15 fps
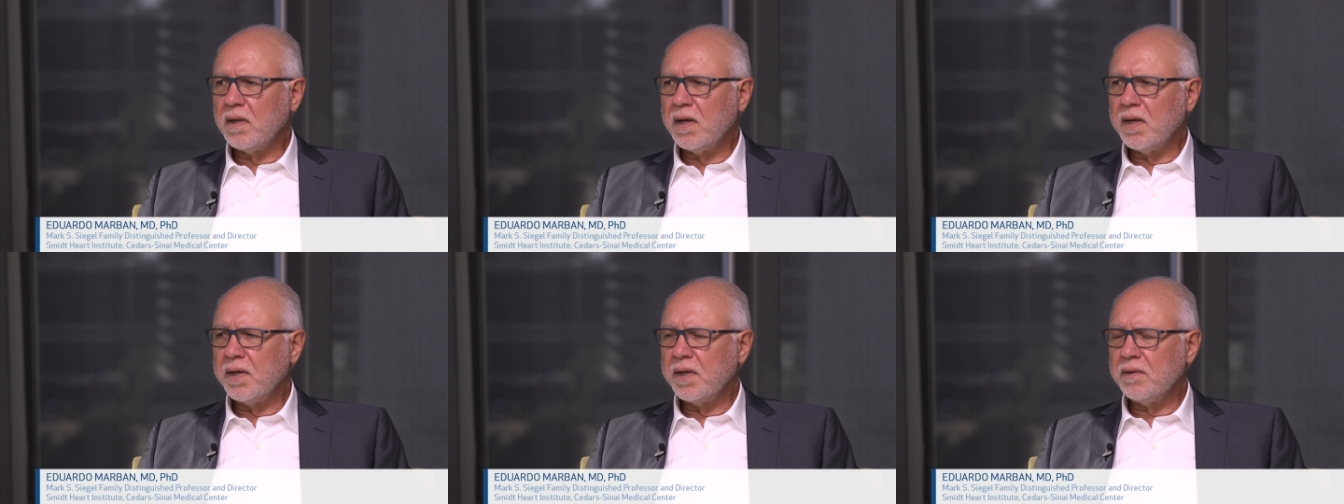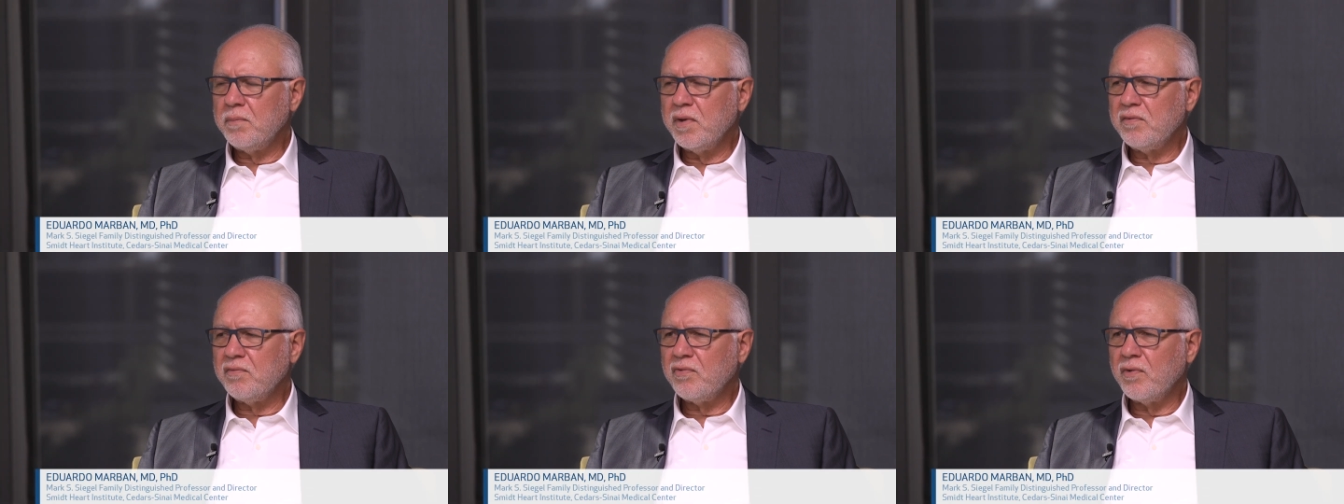I had
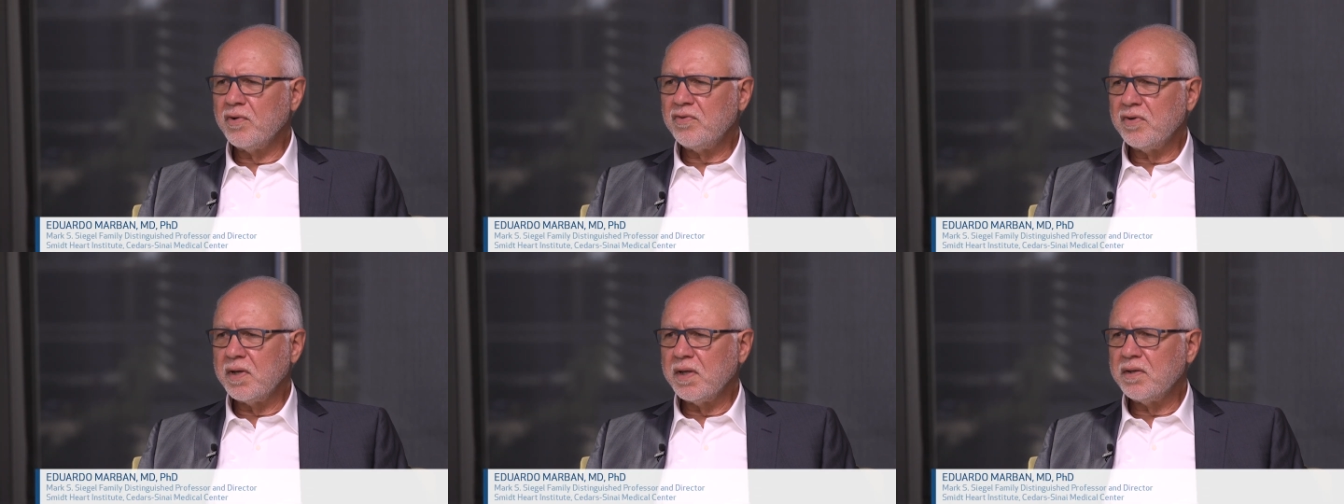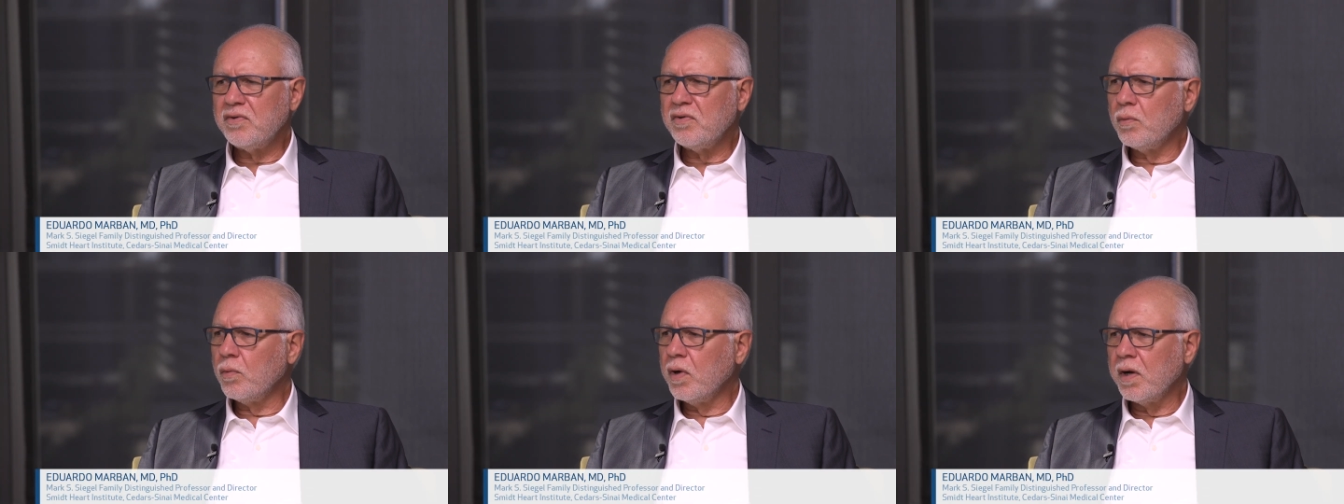been fortunate
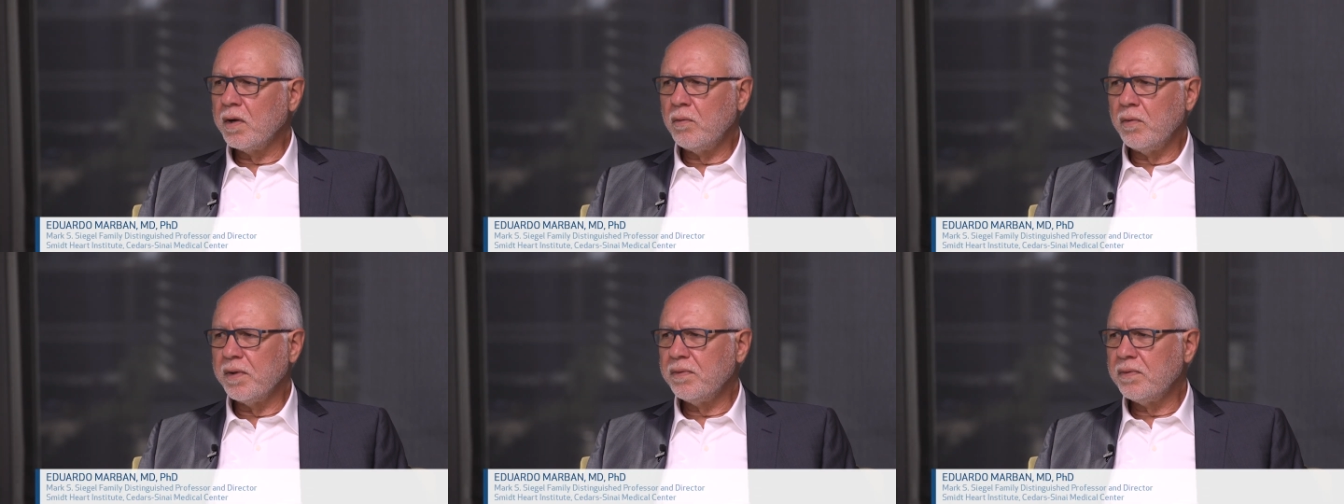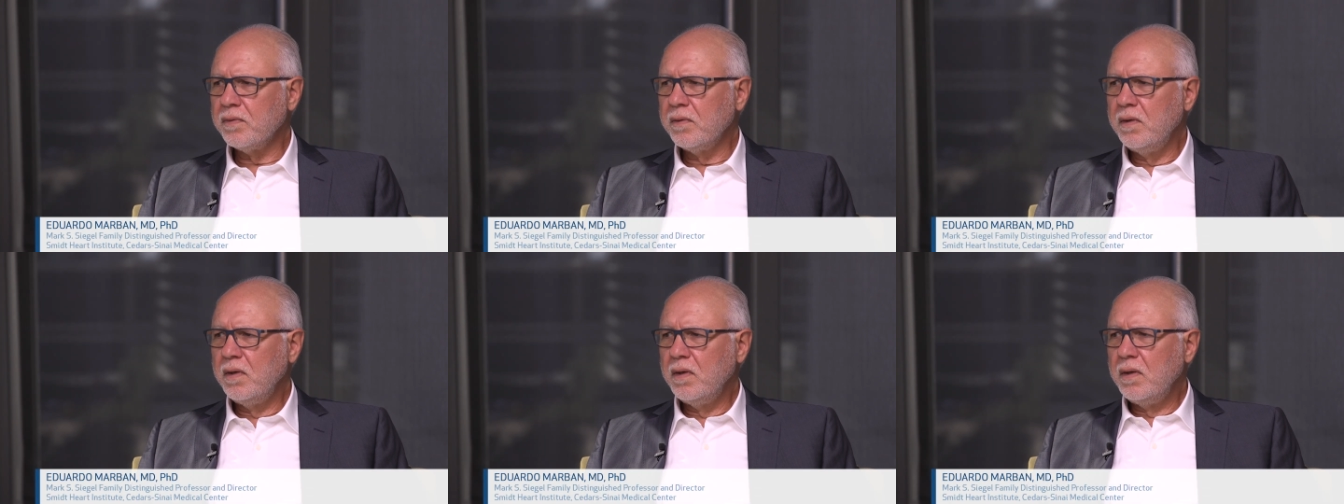to work with
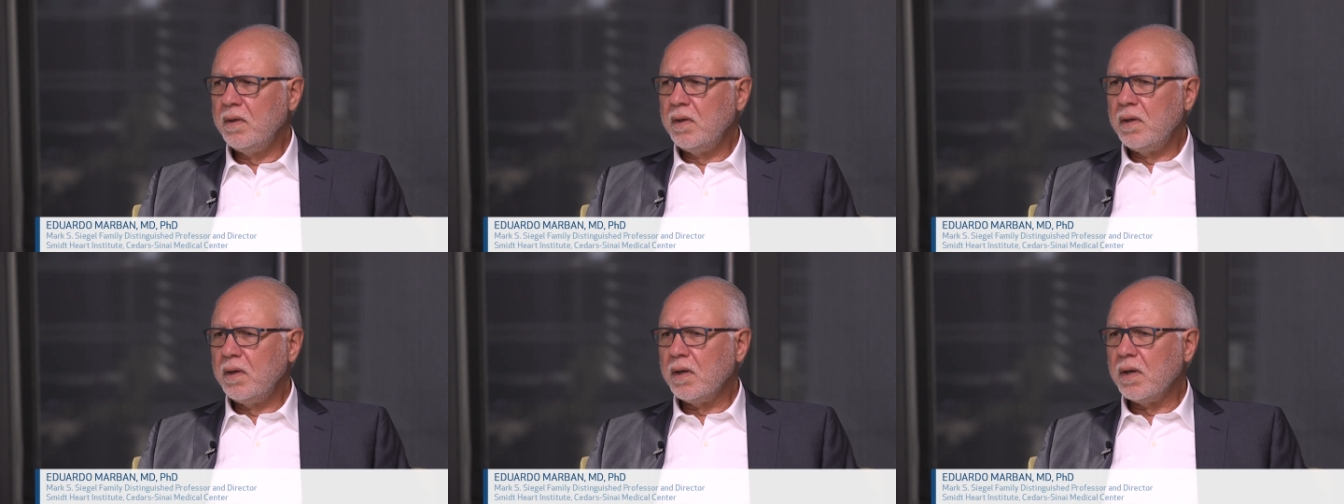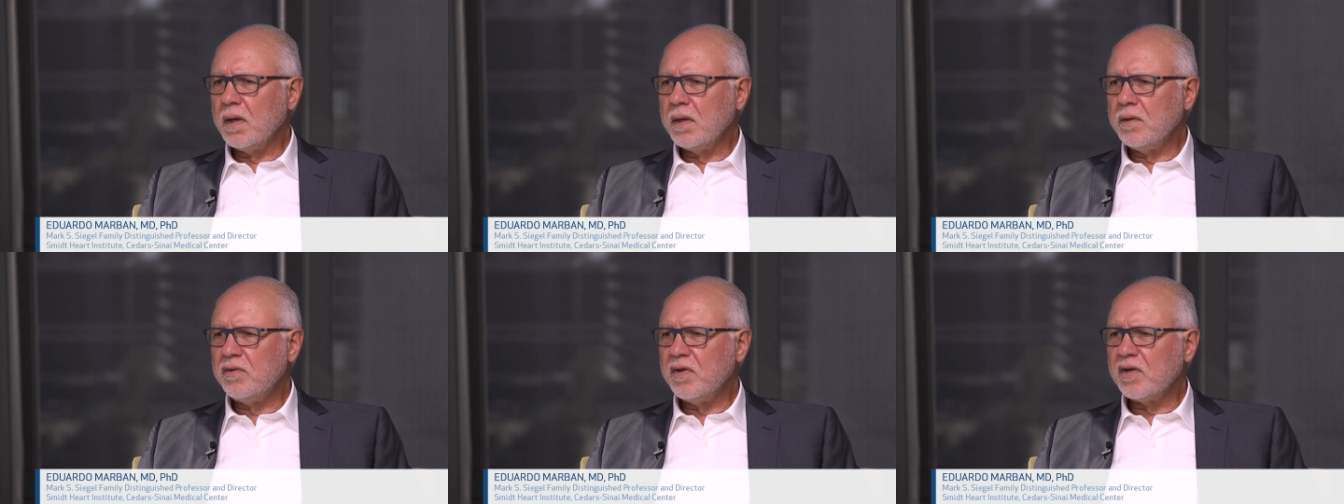
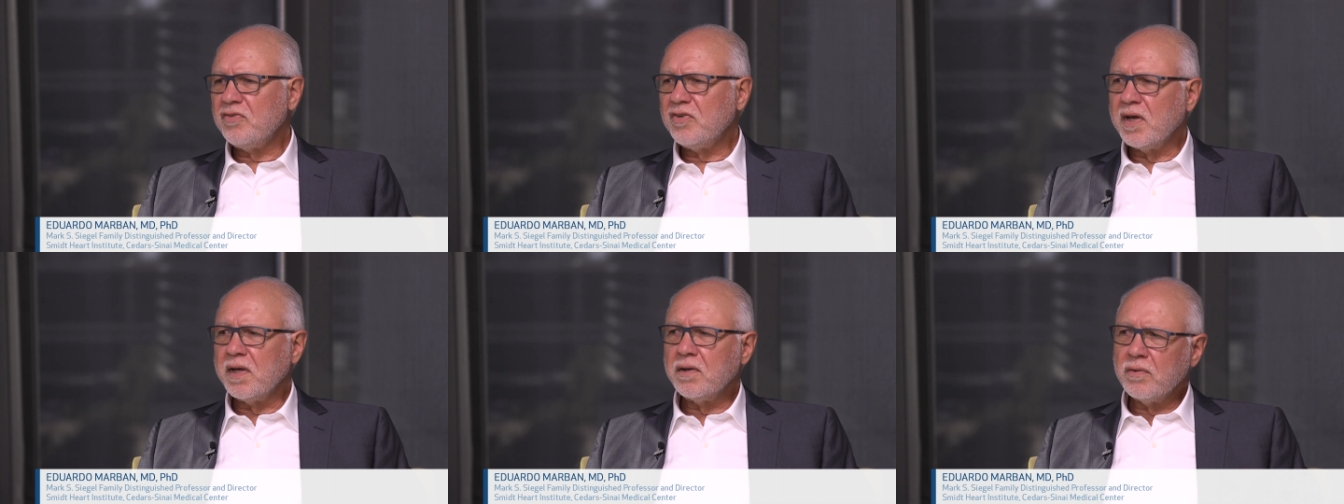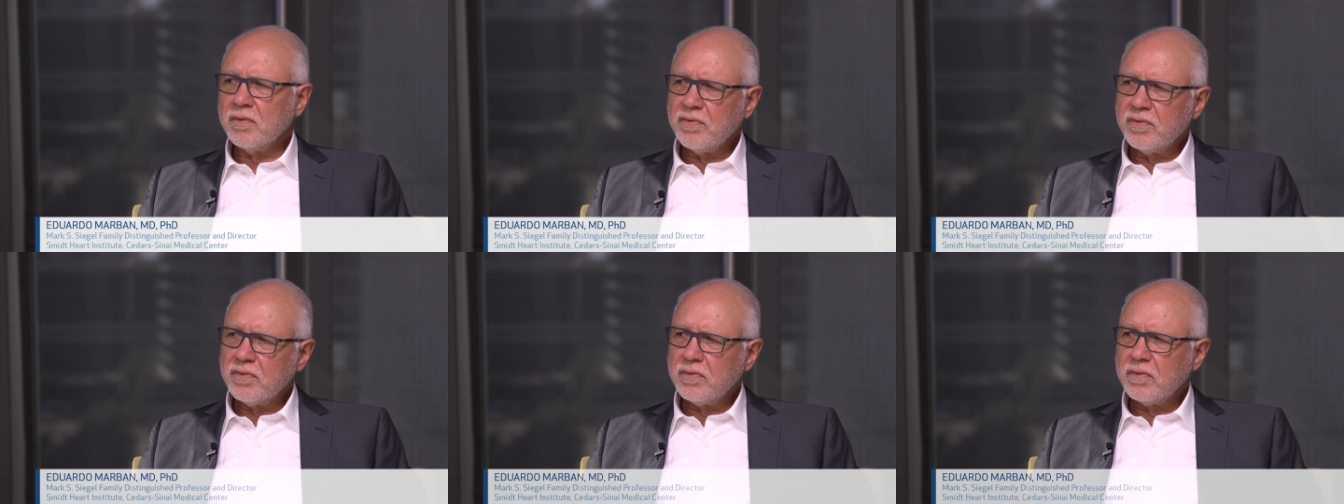uh, Dick Tsien,
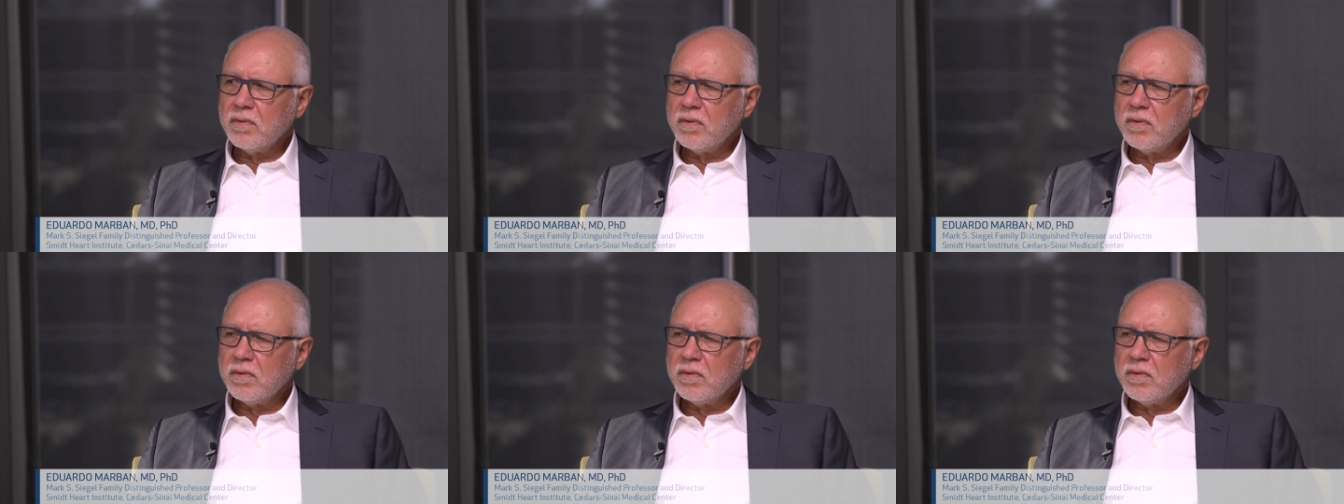who's